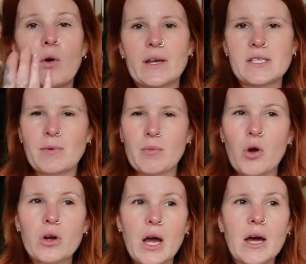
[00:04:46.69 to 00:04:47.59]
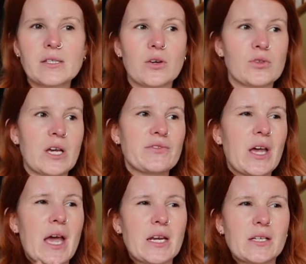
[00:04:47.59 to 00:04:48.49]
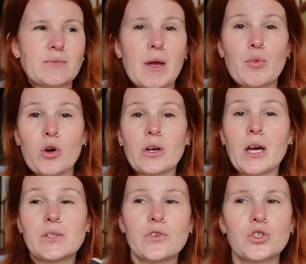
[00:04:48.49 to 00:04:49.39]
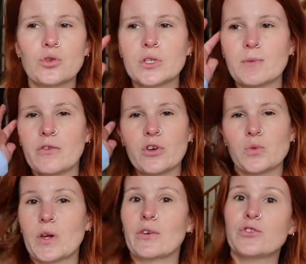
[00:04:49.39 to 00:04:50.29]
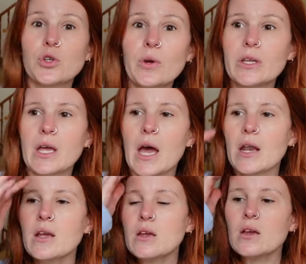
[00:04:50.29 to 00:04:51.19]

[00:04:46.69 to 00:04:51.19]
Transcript: Oh, I do my podcast. I also have to edit my podcast visual. It's my first week of doing that.